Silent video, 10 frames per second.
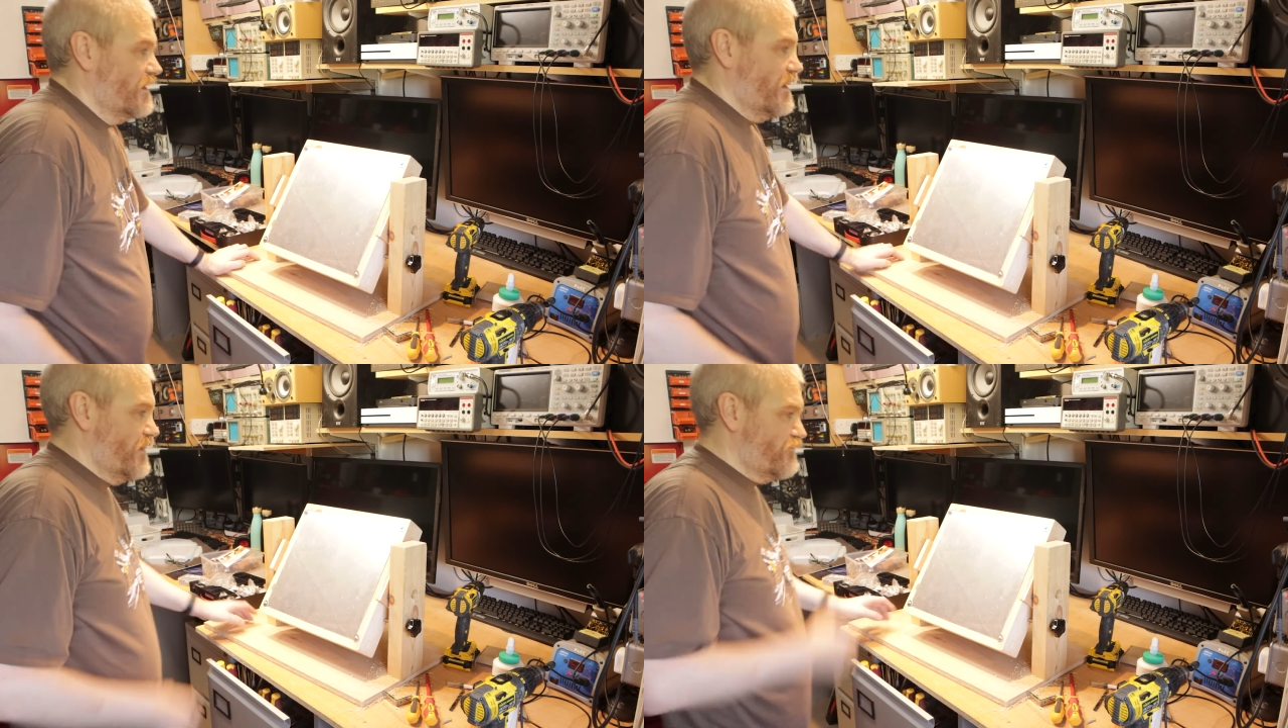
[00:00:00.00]

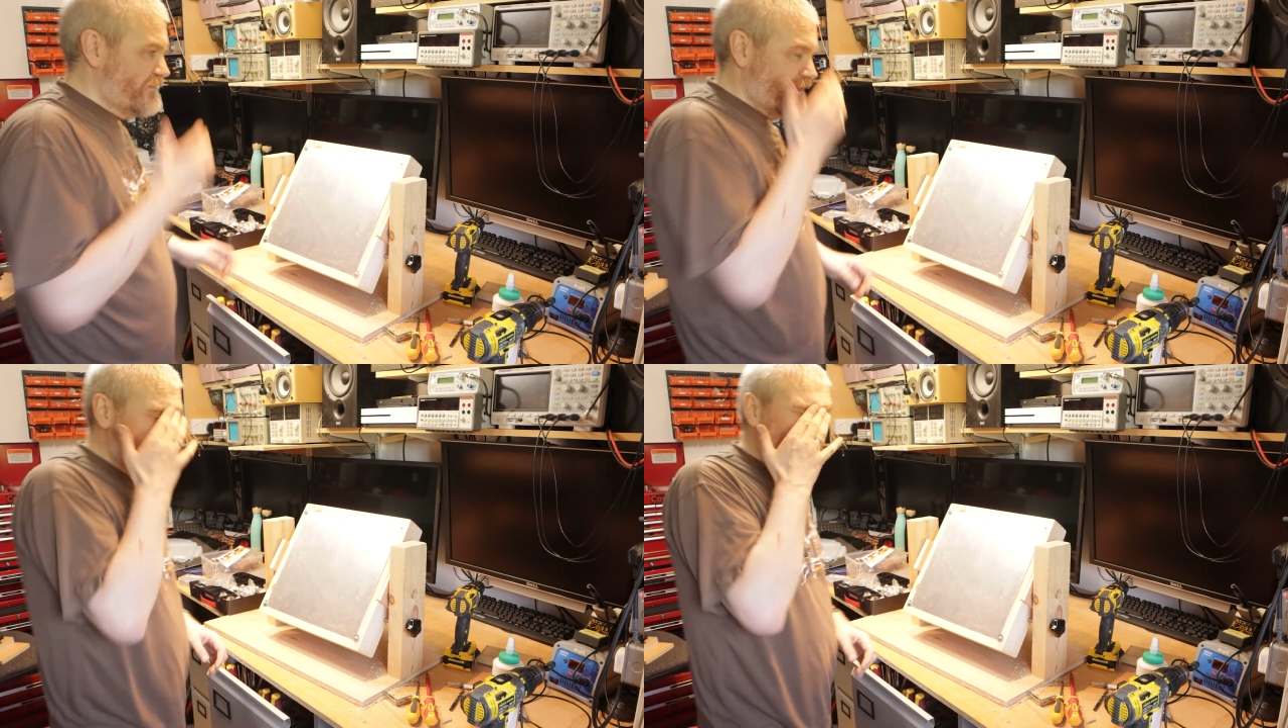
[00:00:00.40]

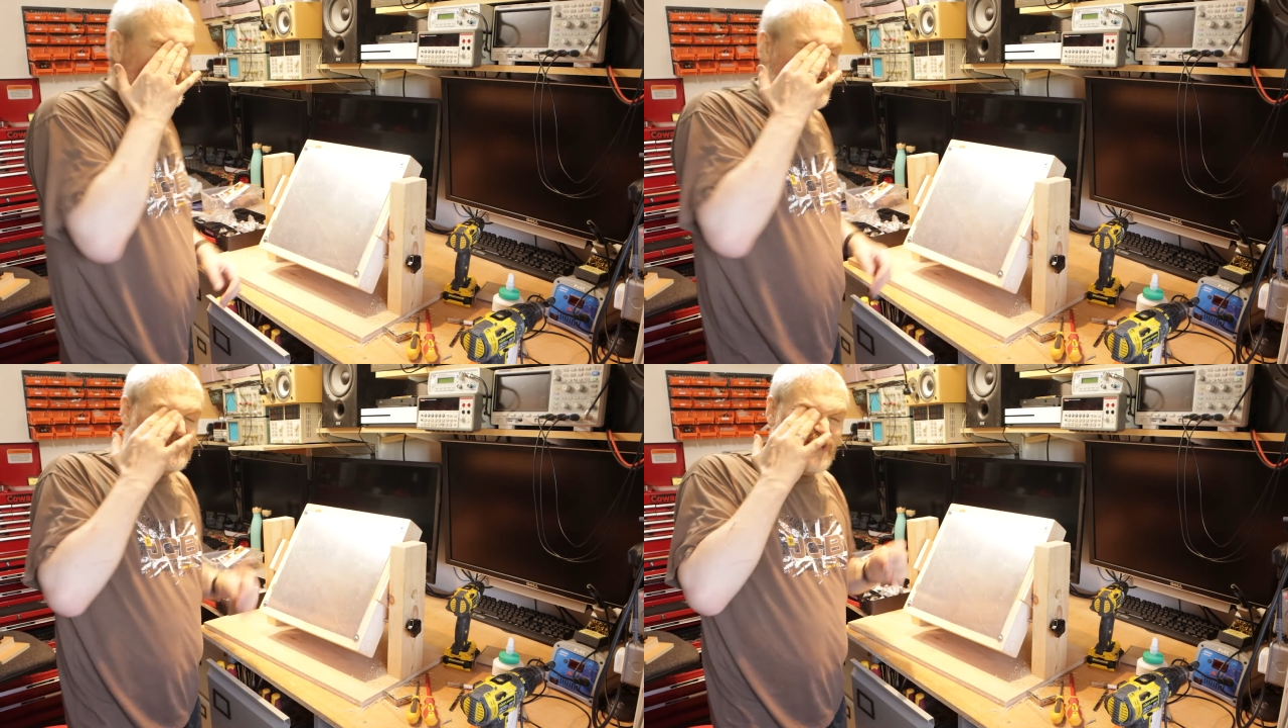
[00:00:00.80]
Remember
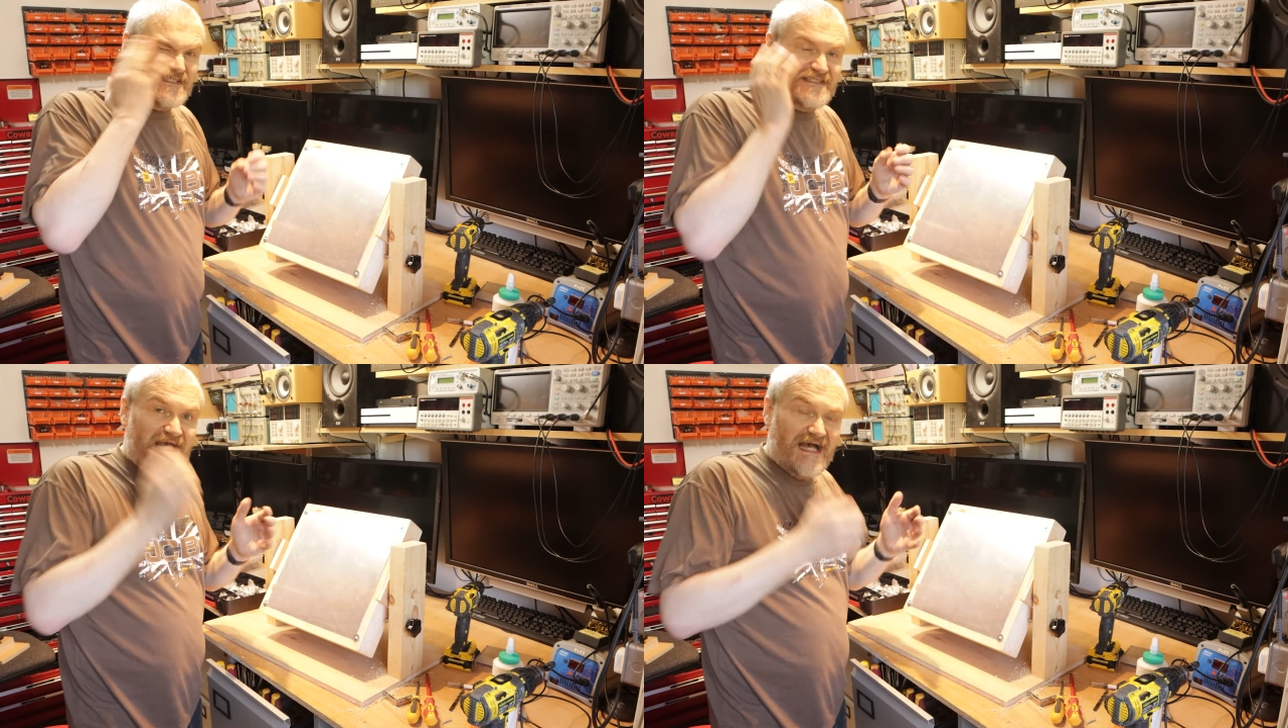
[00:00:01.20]
that a
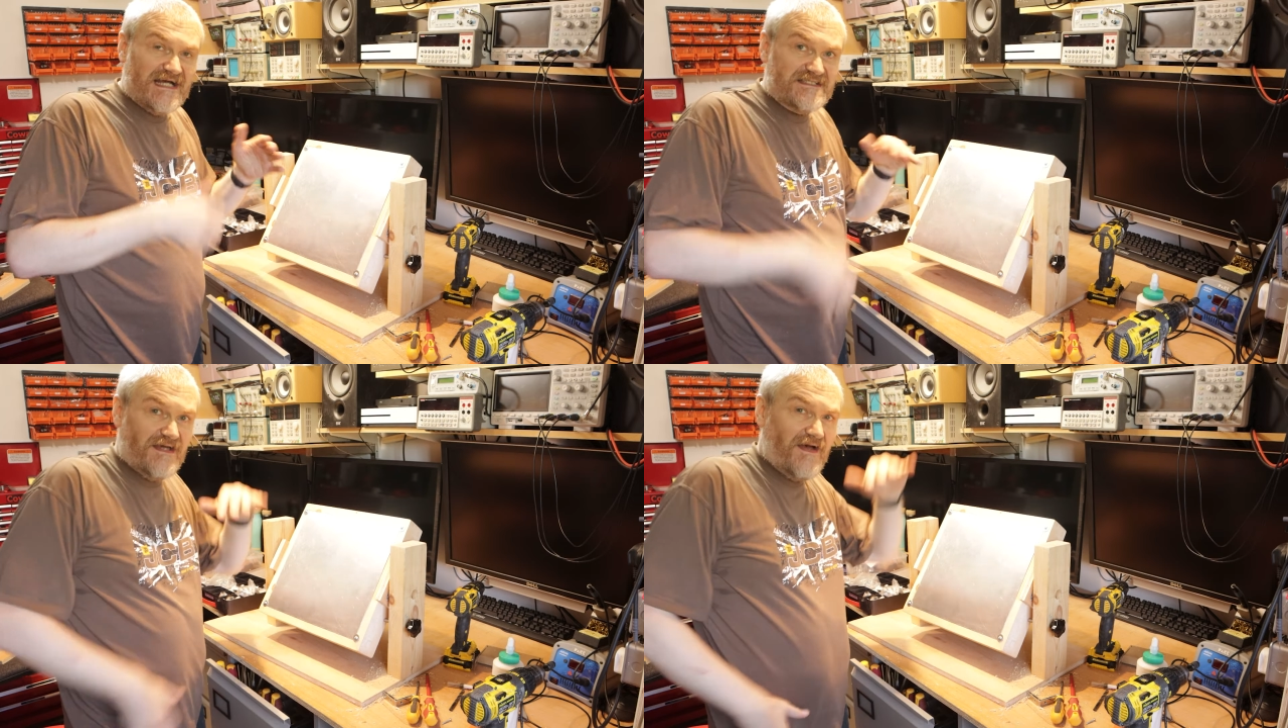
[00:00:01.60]
chassis
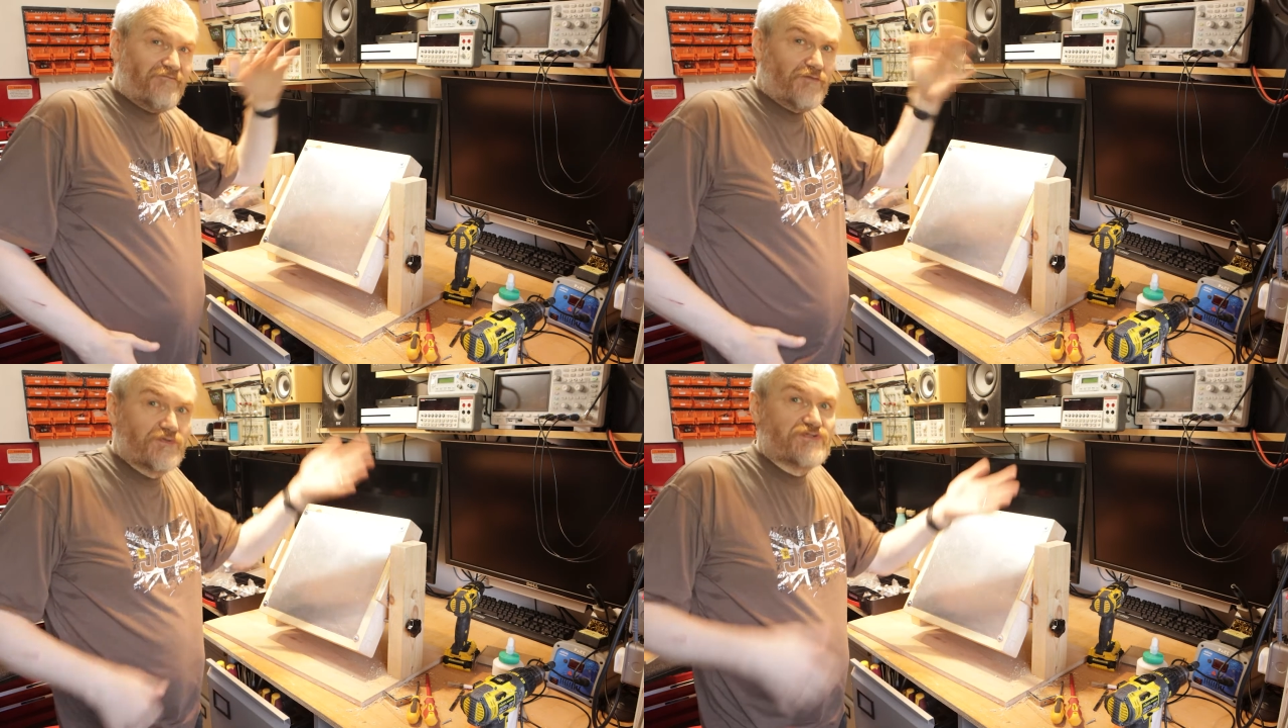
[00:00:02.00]
has a
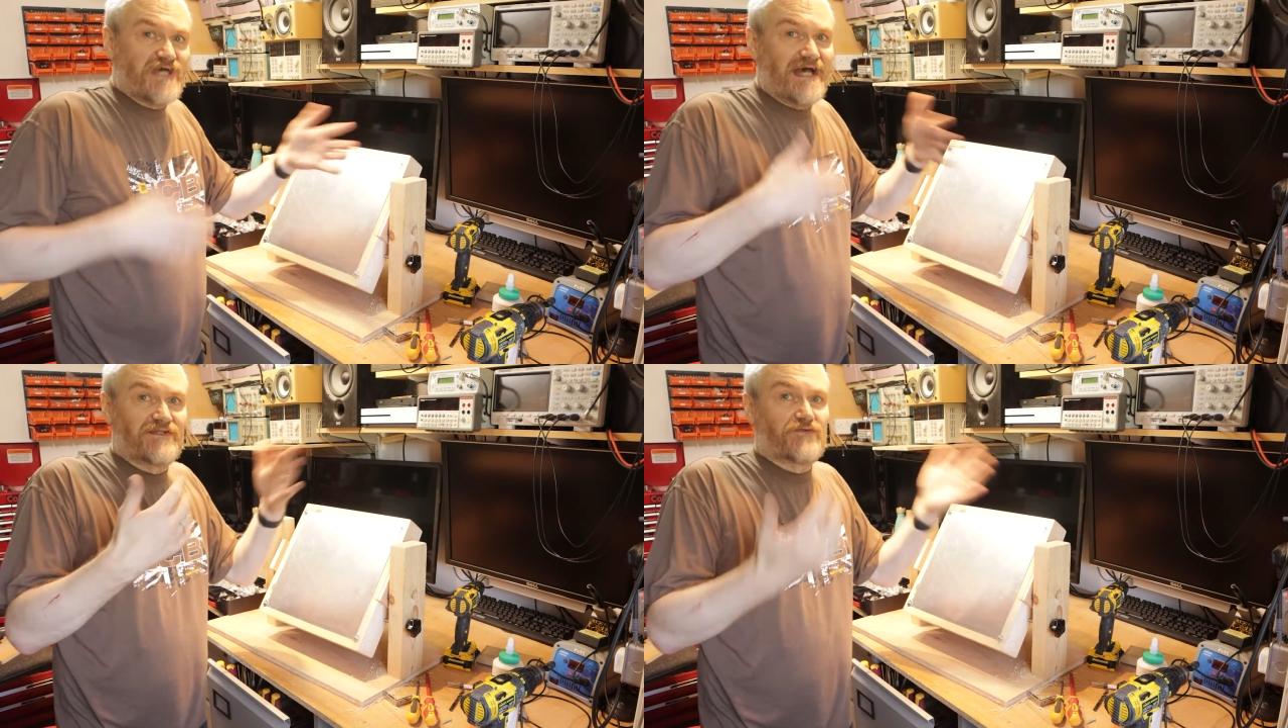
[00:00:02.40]
front
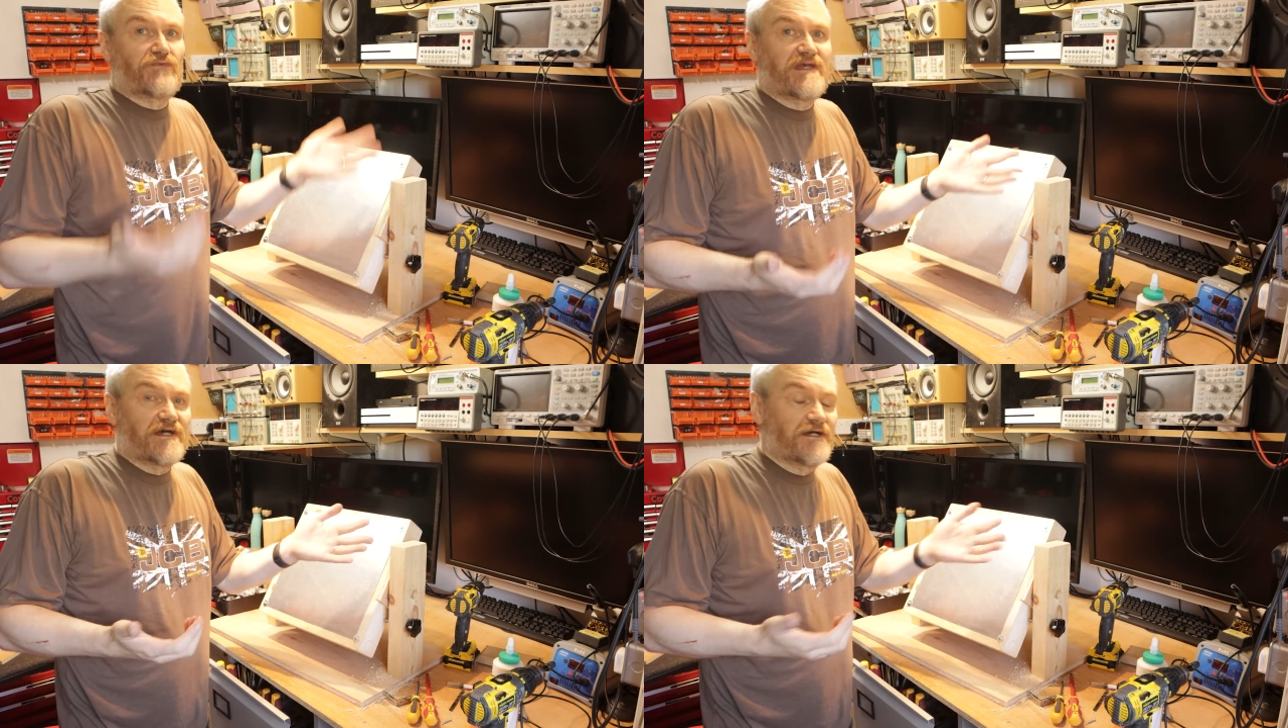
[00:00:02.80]
and a
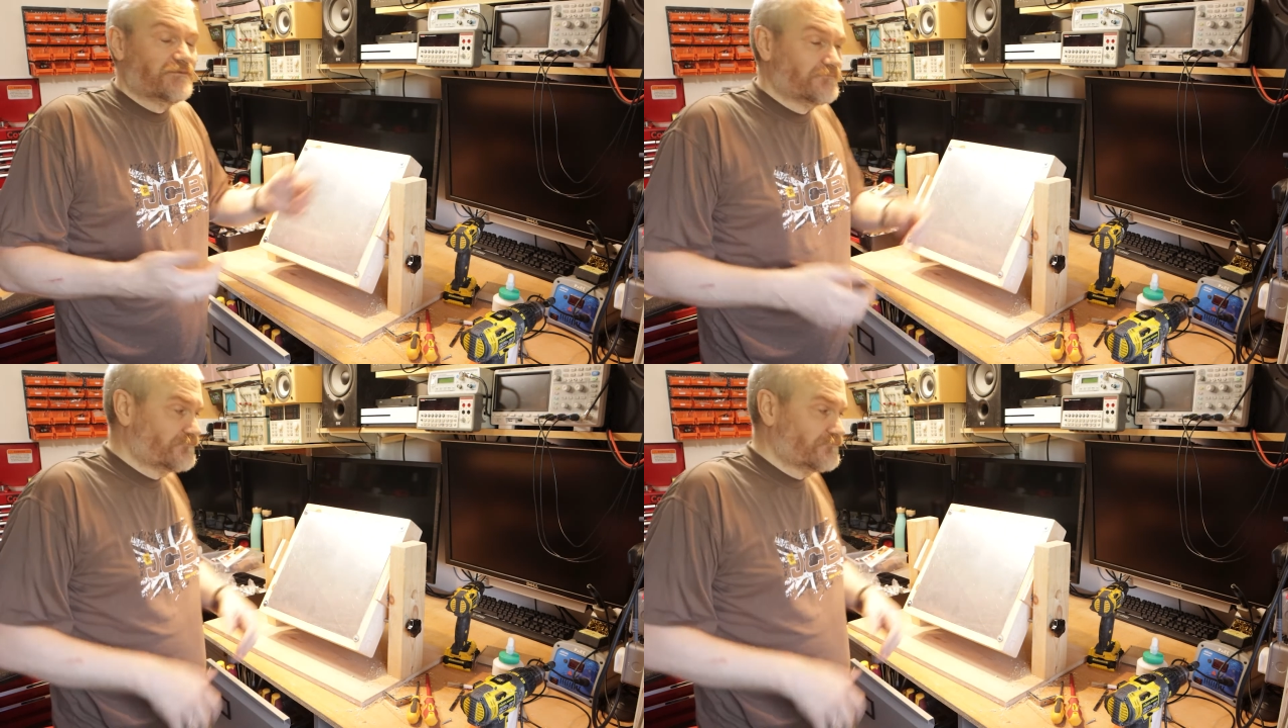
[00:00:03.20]
rear,